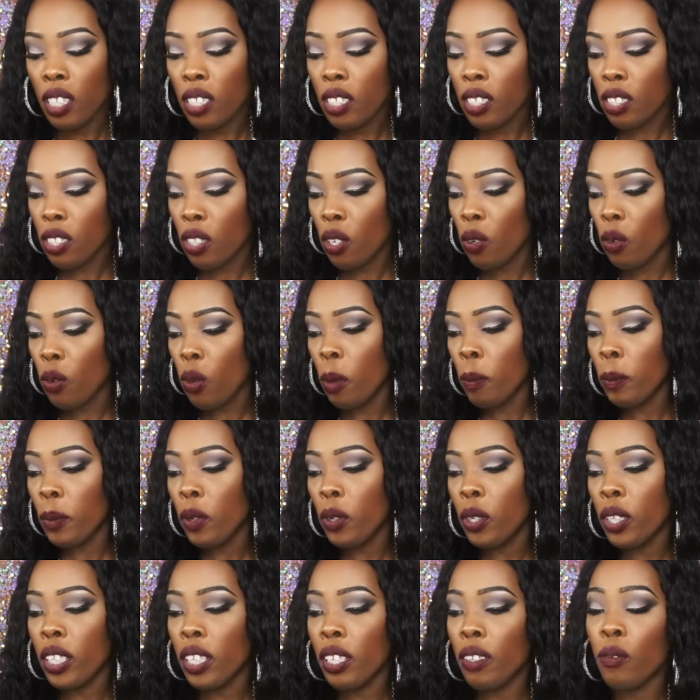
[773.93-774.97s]
So I'm
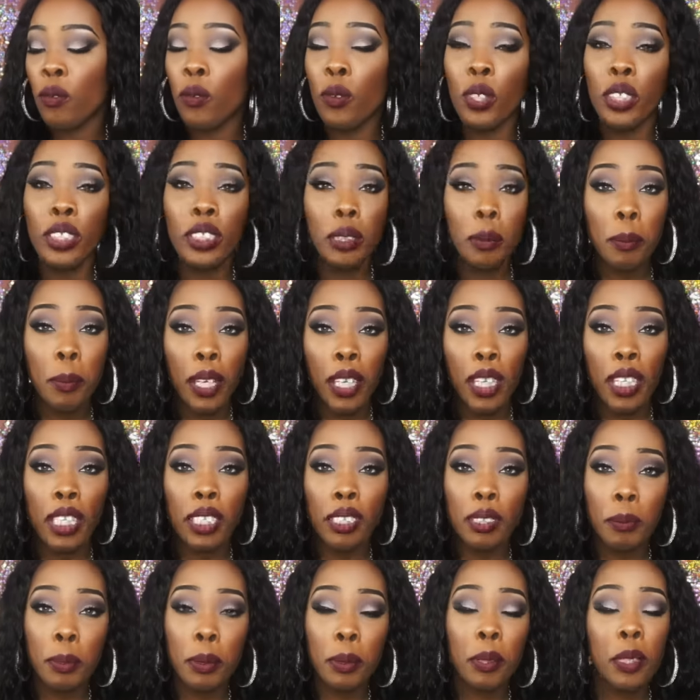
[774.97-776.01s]
going to give 1 to my
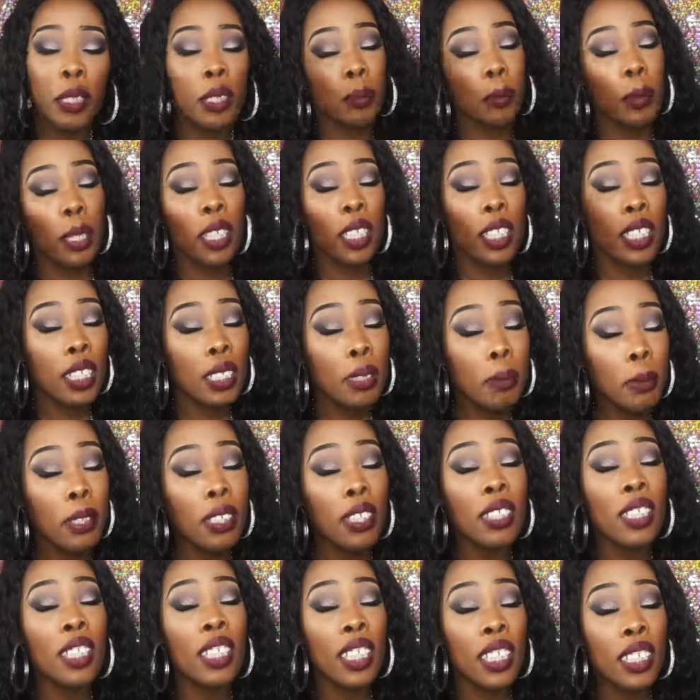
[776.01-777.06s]
husband because my
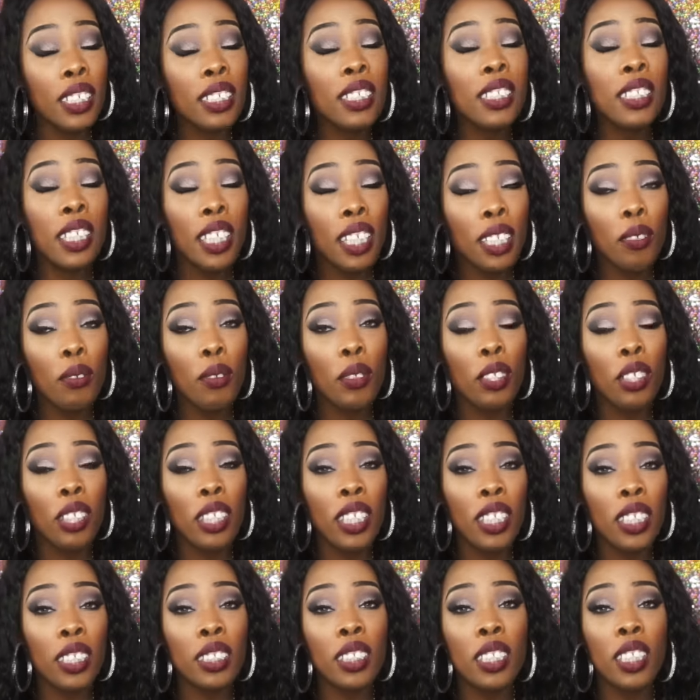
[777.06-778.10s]
husband gets sick real
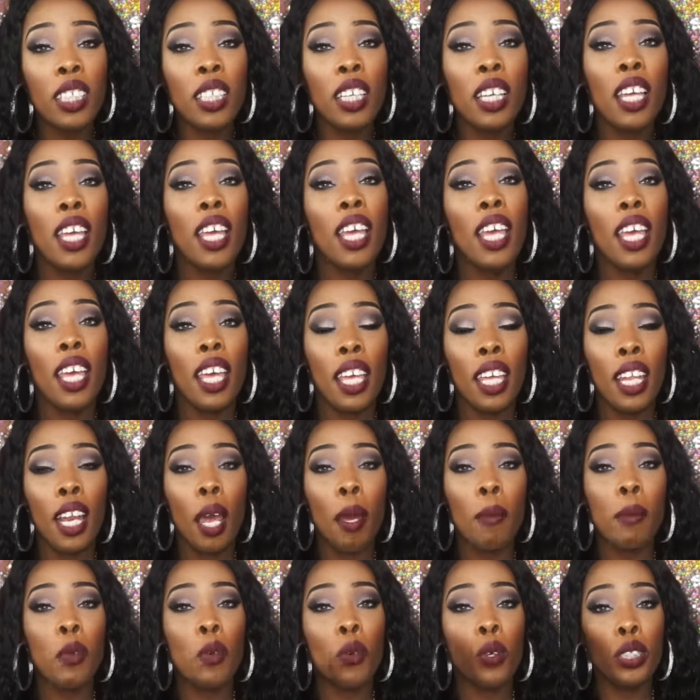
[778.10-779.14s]
easy, and
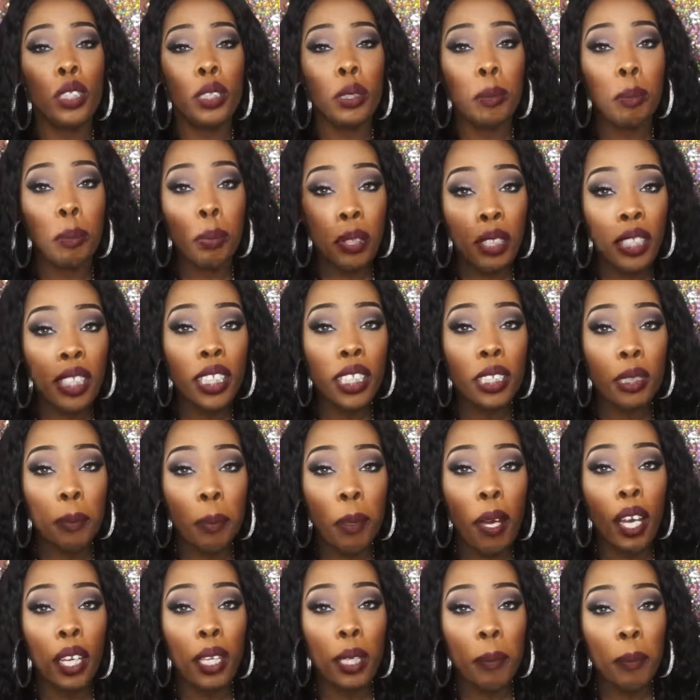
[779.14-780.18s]
I'm going to put his
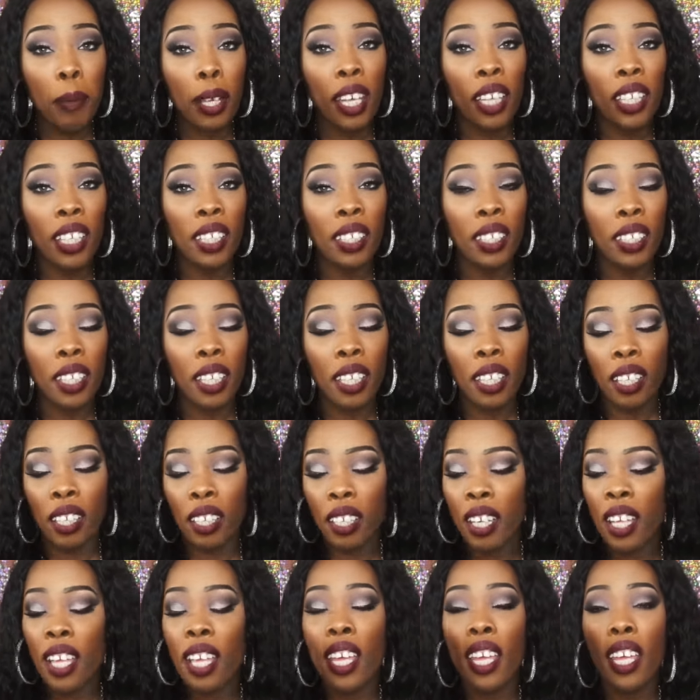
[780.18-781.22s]
pocket back in
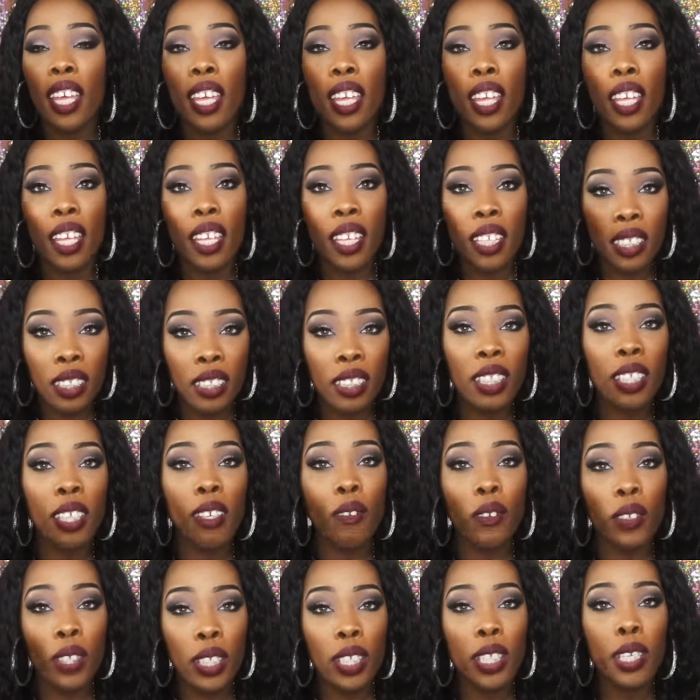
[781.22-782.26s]
there and see if he